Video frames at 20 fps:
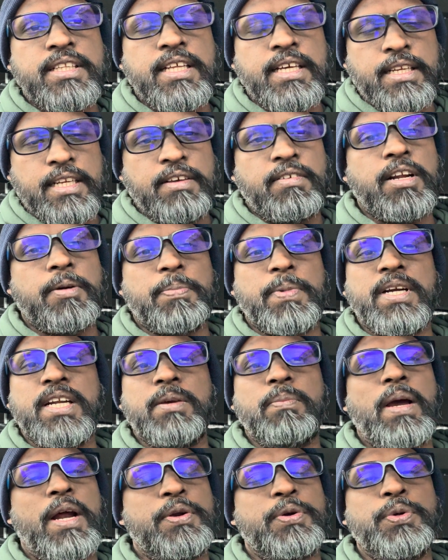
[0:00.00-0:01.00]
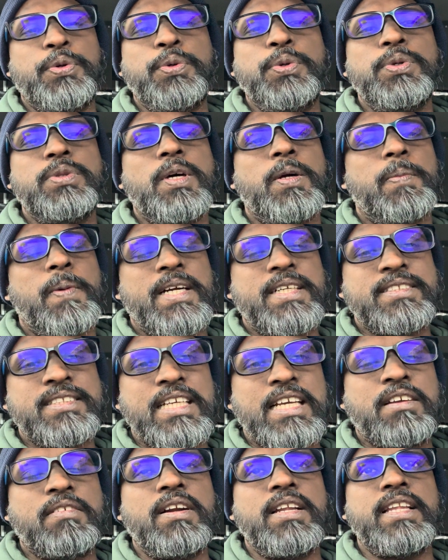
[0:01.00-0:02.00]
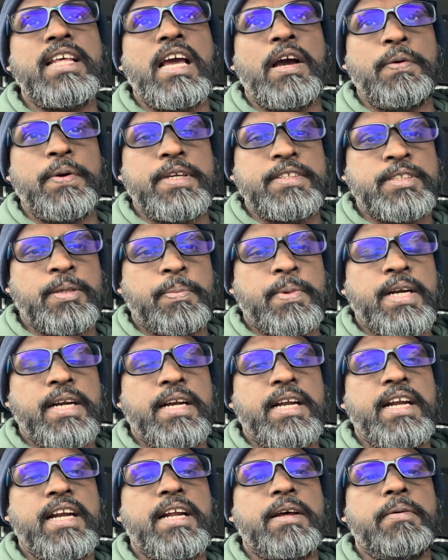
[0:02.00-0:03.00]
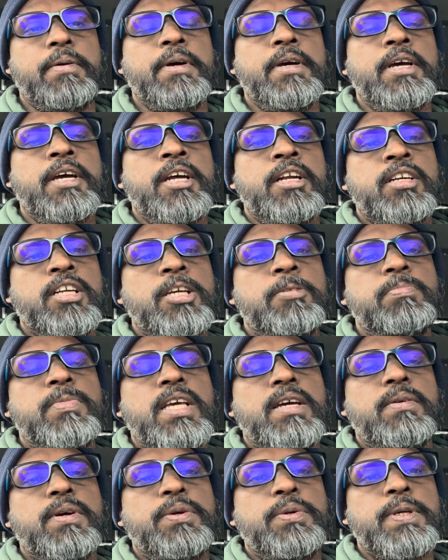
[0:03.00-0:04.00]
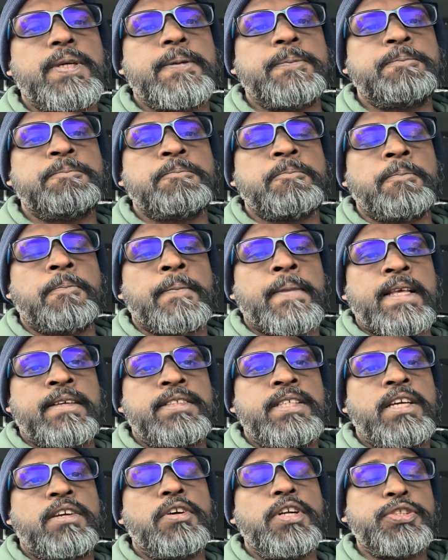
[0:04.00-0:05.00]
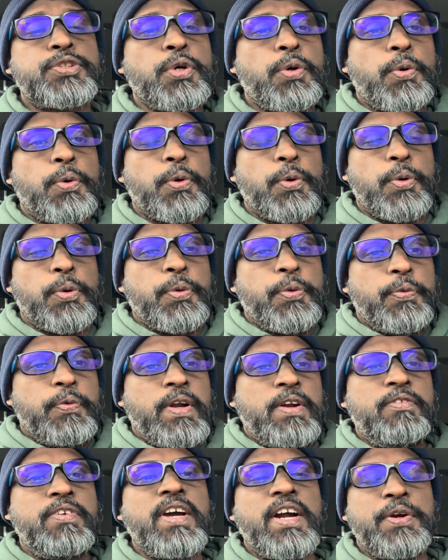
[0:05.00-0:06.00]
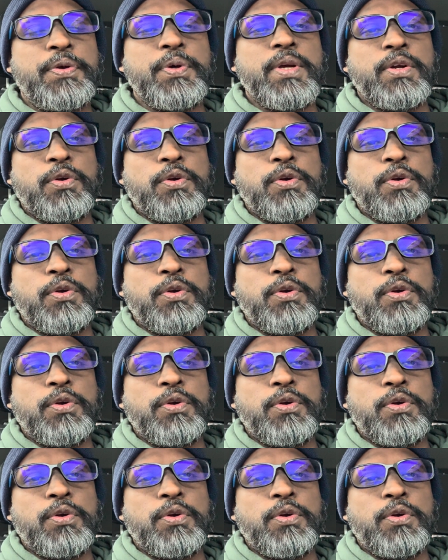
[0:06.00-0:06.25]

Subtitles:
team had to do. But SQL, they have a separate data team. They were doing SQL. So when we are doing normally,